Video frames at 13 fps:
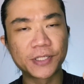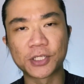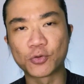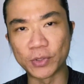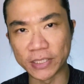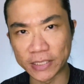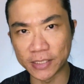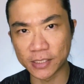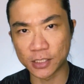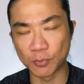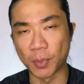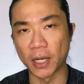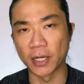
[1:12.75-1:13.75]
is
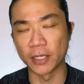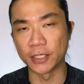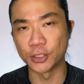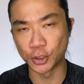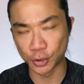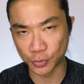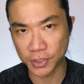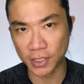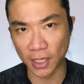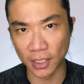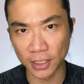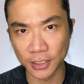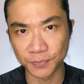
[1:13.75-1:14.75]
released by Deuce
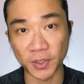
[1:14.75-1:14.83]
Gala